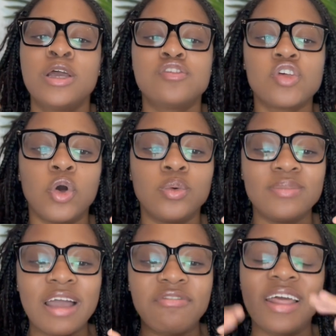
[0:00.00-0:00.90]
So
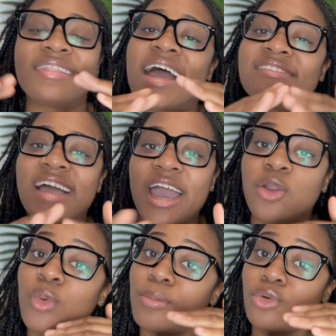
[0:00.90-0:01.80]
I feel like that's
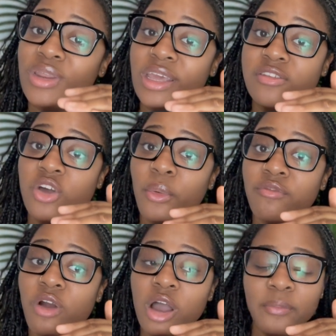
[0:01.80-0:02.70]
kind of where Monique is
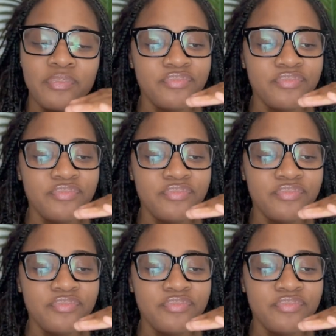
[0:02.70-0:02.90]
going wrong.